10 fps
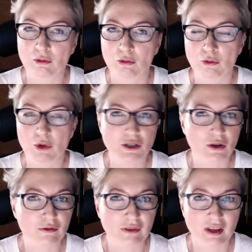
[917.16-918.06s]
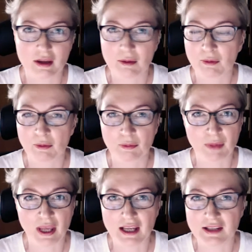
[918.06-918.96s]
which of the
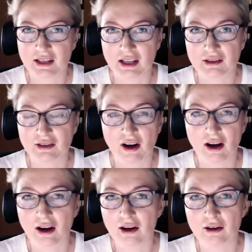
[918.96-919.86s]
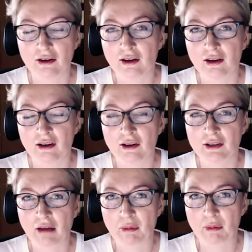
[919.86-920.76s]
beings that are on
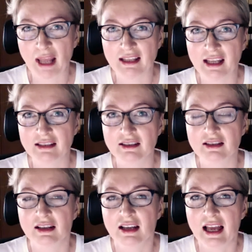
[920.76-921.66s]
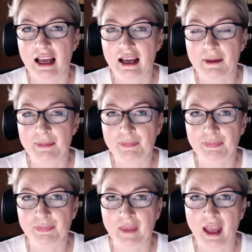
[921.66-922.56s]
our planet
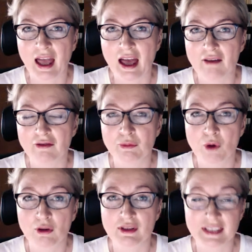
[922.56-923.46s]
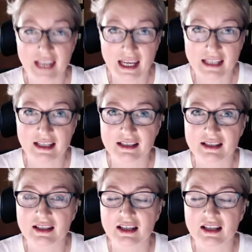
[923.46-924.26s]
have moral status?